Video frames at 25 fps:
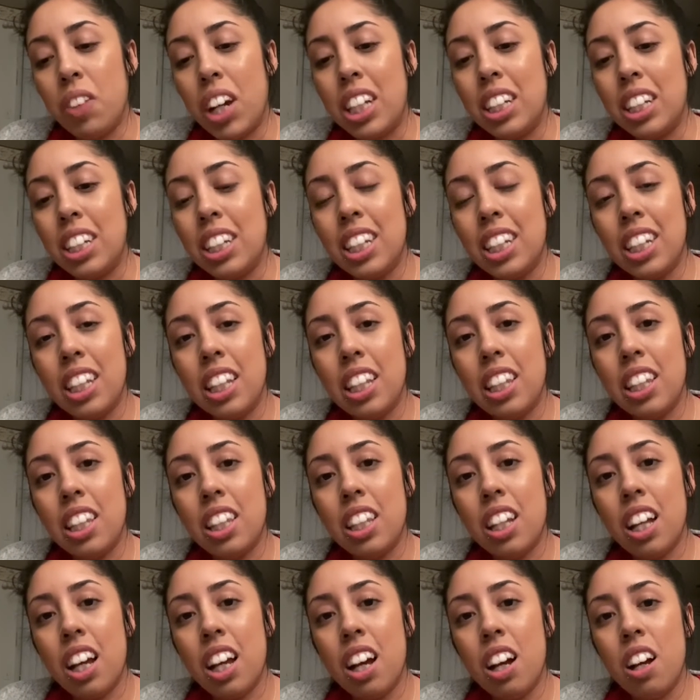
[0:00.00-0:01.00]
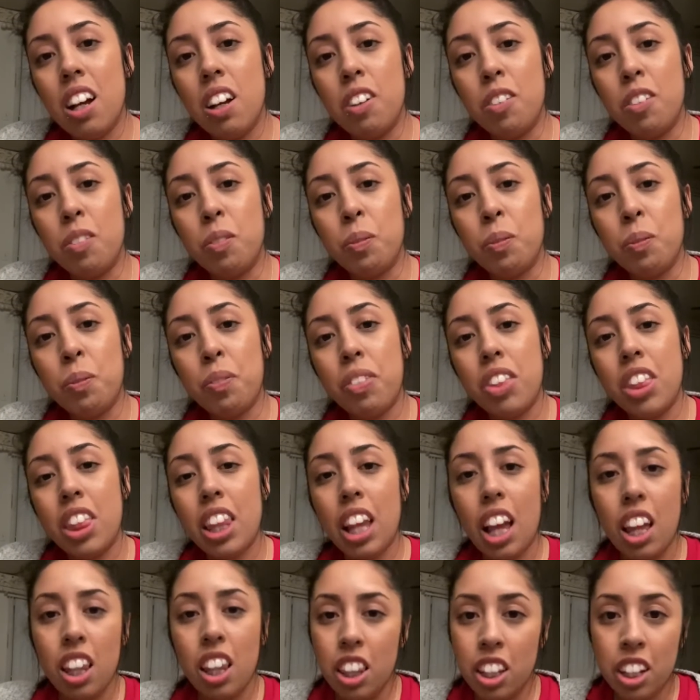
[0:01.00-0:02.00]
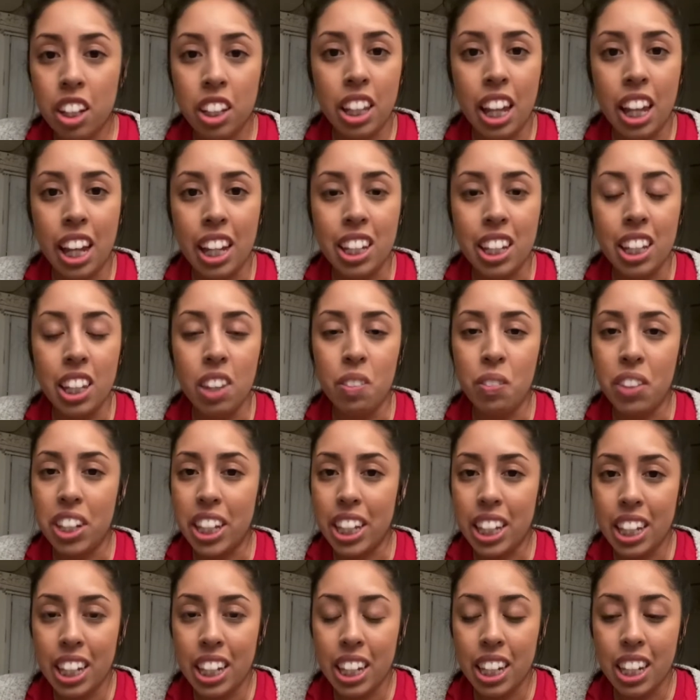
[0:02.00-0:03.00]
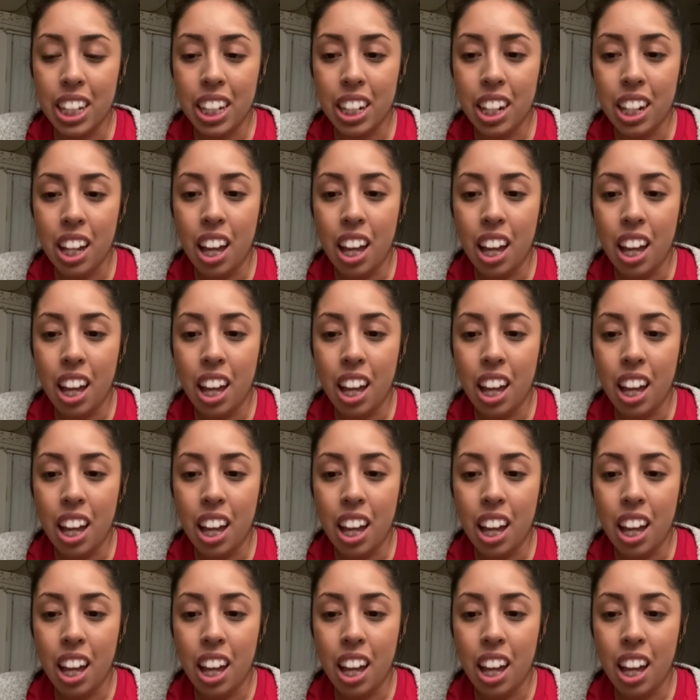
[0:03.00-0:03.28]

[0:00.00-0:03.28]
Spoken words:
teeth look like in the beginning.